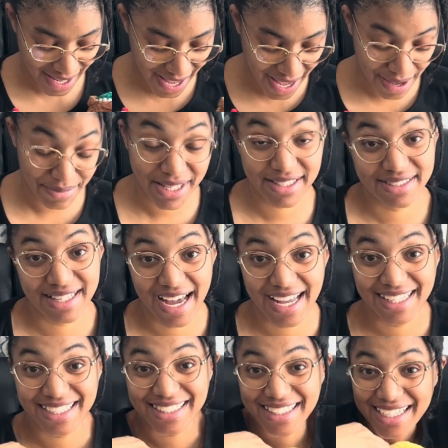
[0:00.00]
I'm
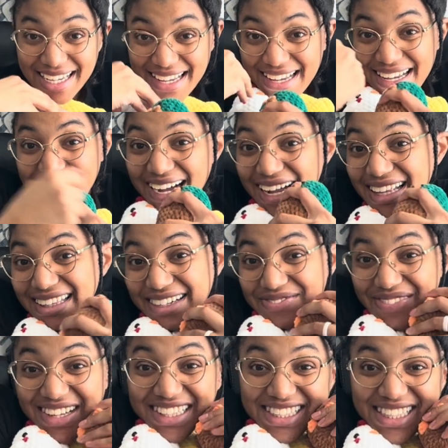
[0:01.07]
excited. I love
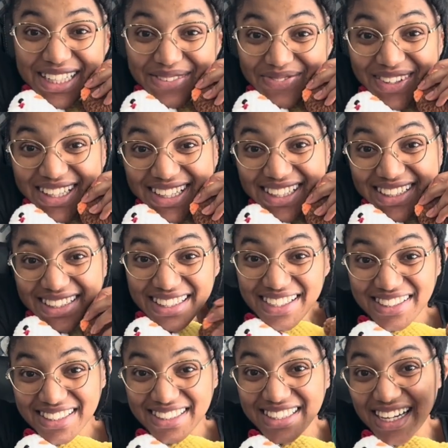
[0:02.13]
my cheeky beakies. They're
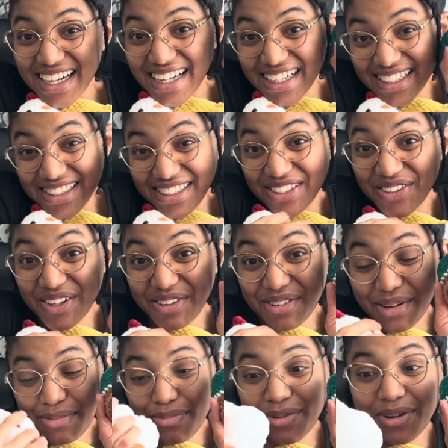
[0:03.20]
just
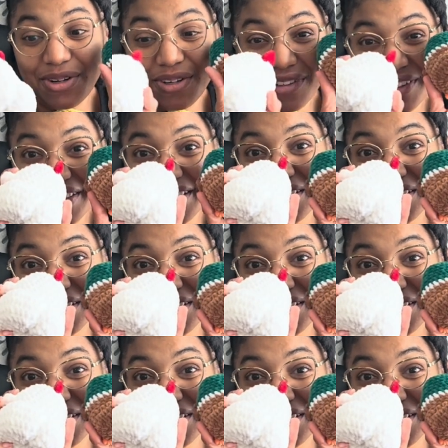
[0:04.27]
adorable.